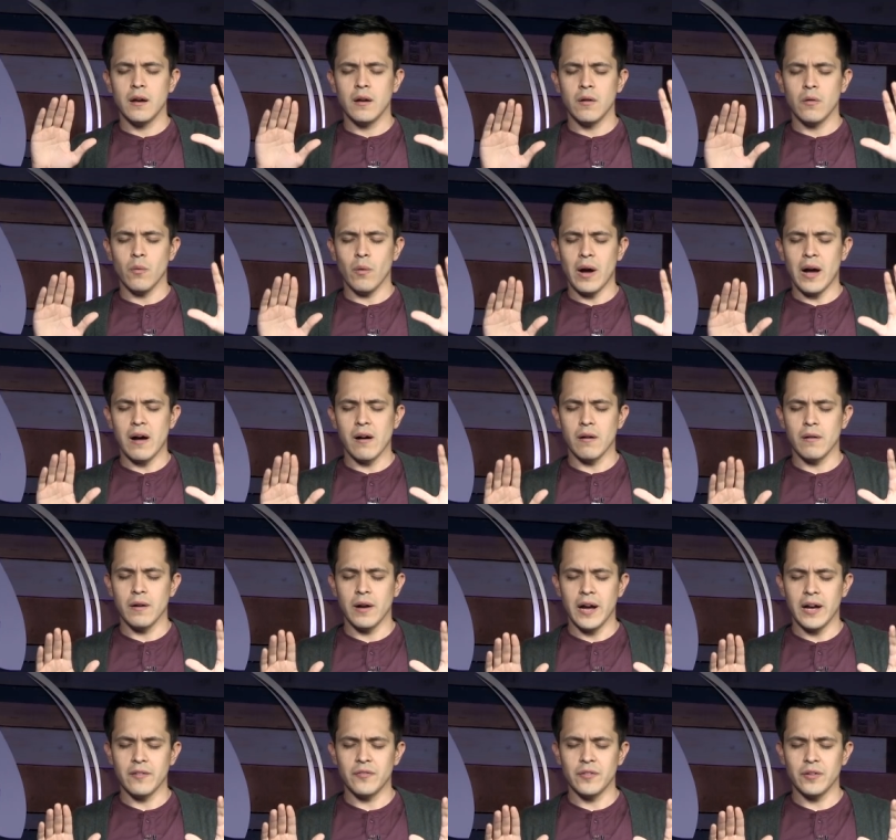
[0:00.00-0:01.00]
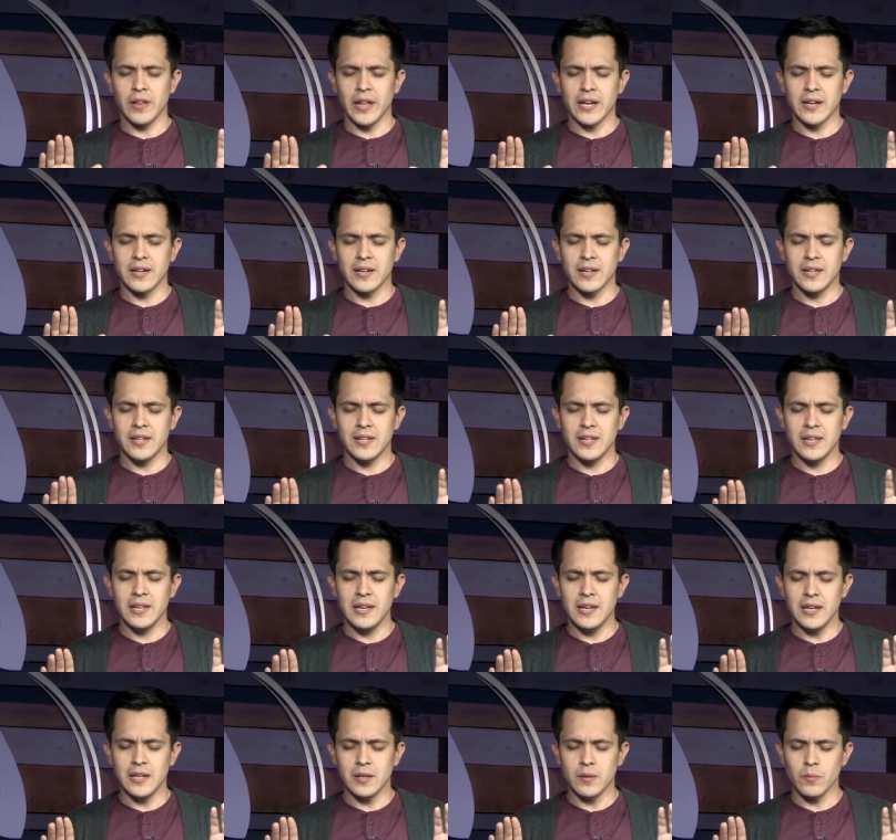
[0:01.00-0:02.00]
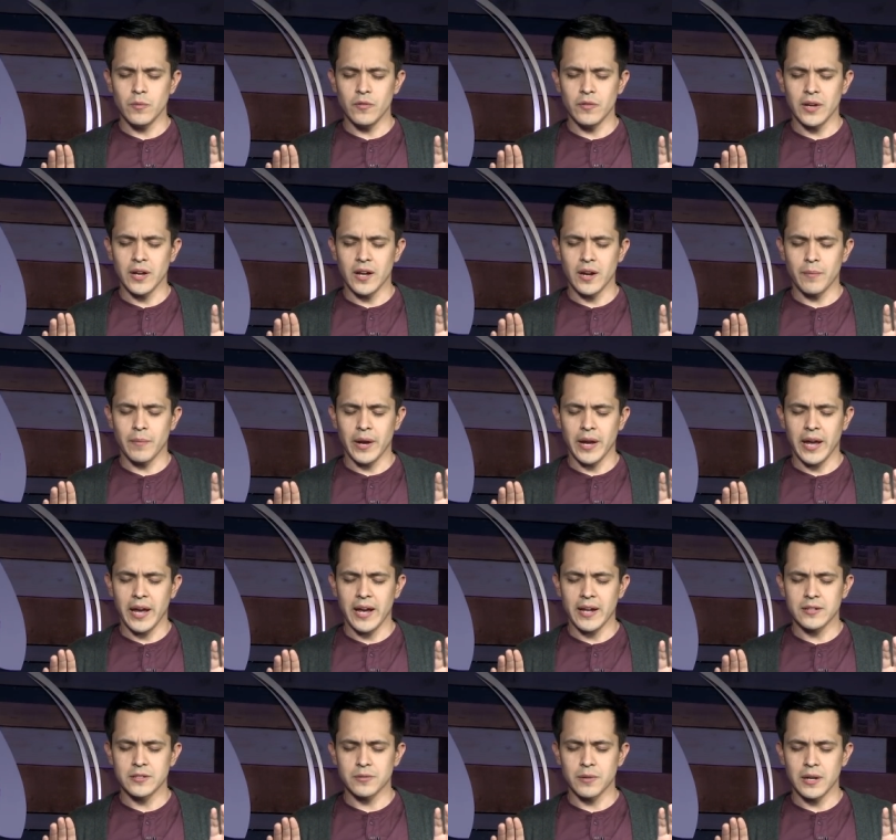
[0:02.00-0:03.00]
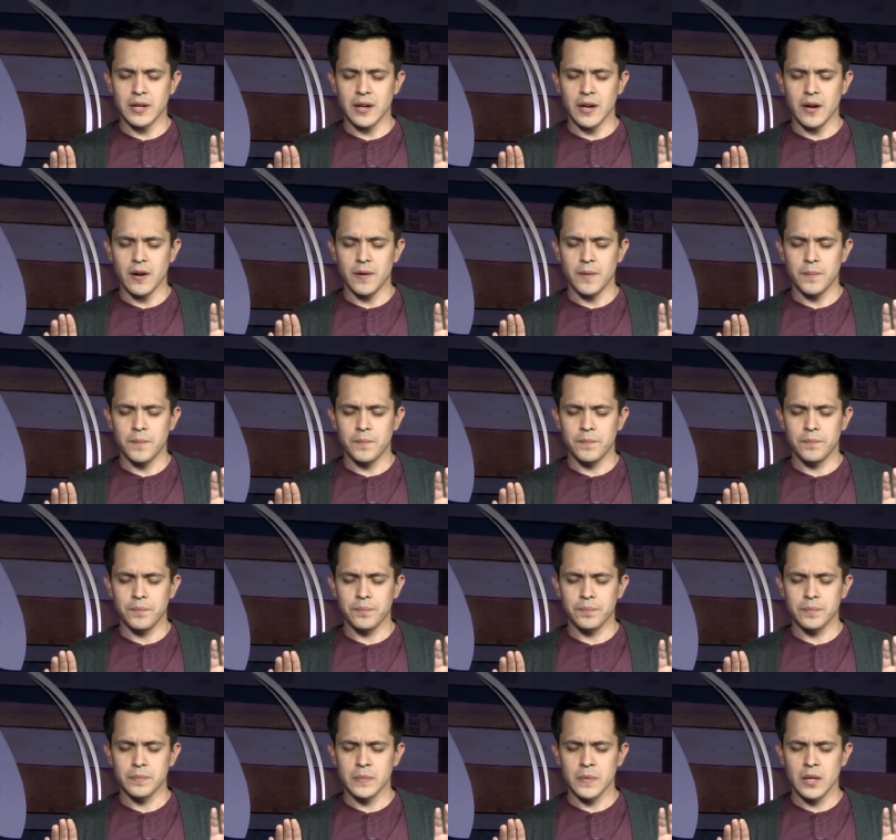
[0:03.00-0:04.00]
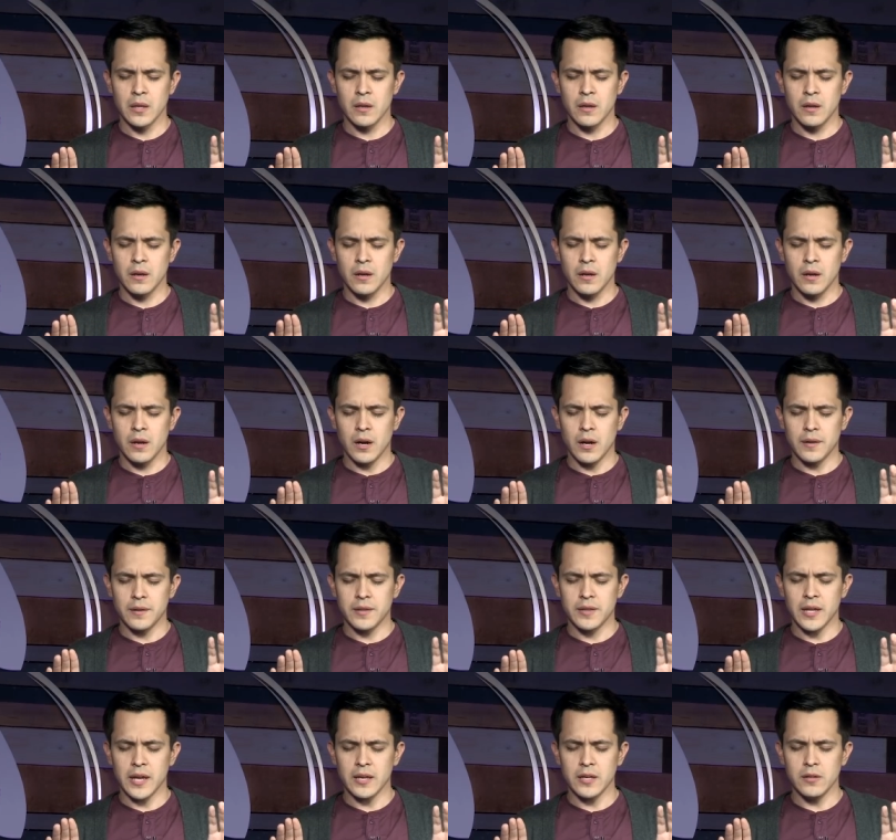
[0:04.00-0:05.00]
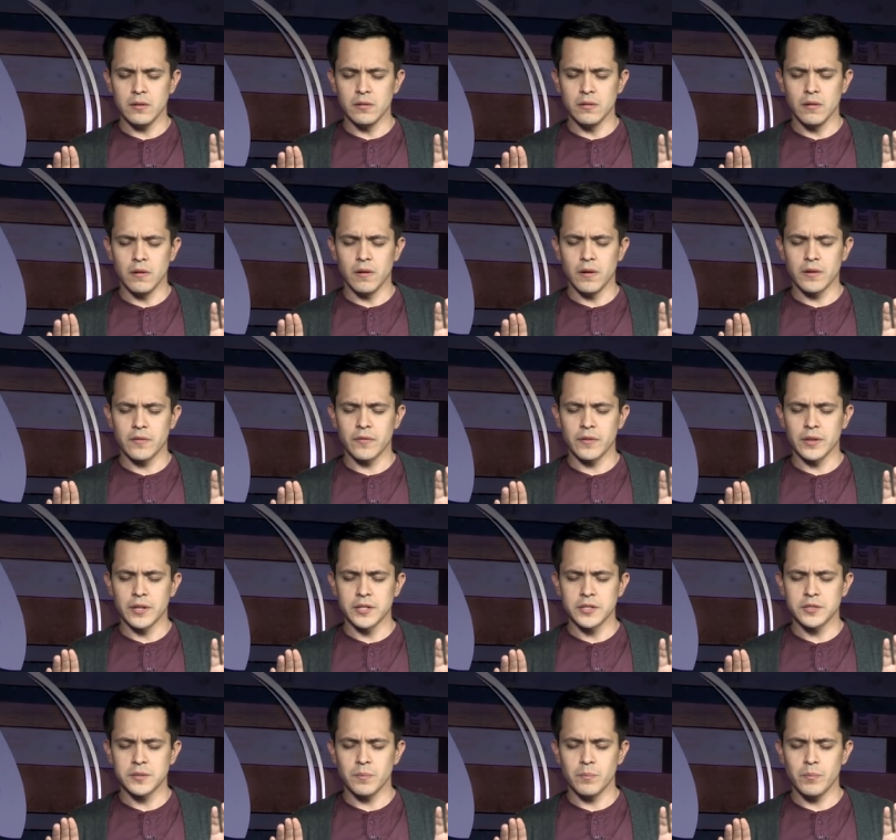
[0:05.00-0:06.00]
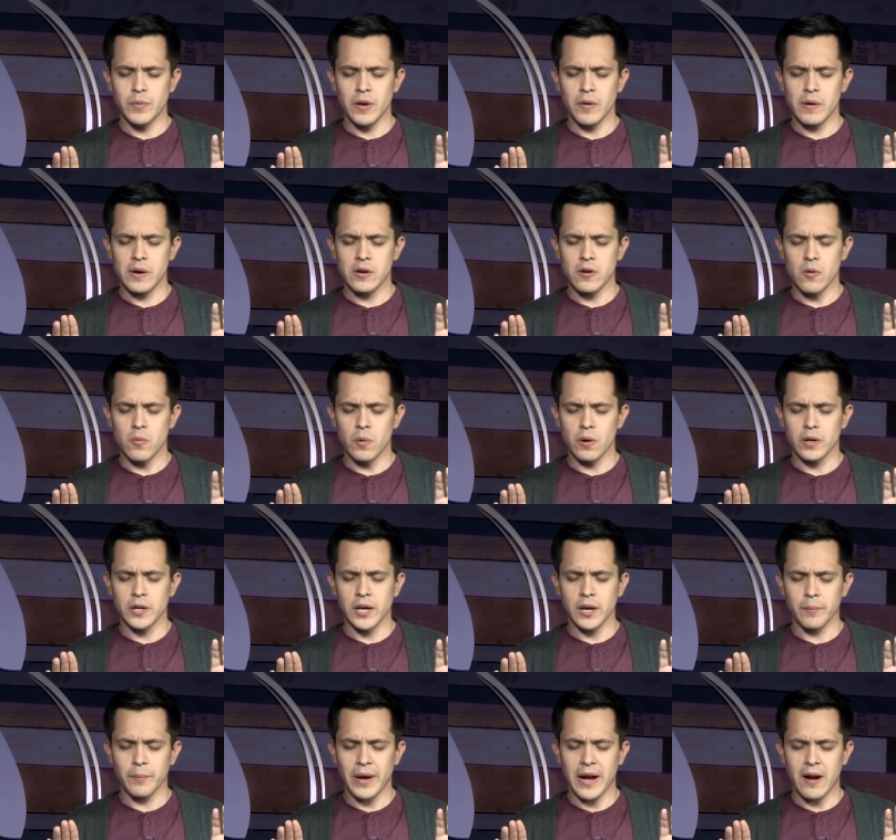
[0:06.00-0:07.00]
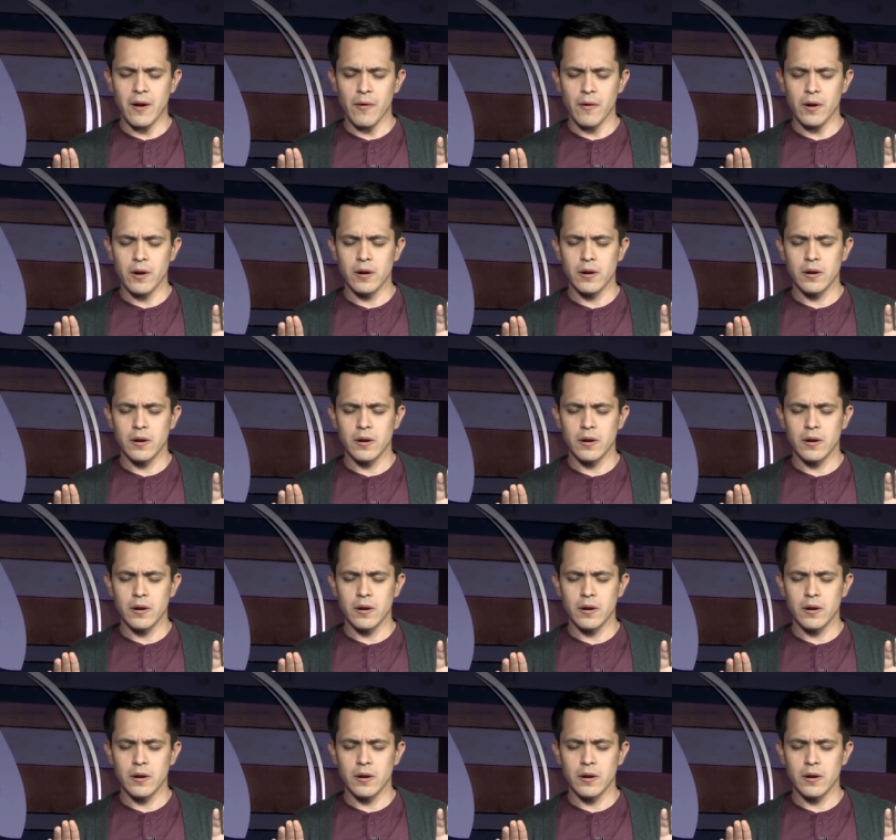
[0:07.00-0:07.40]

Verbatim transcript: Wow, I feel like a heat moving out of my hands right now. I thank you, Lord, for this miracle working power.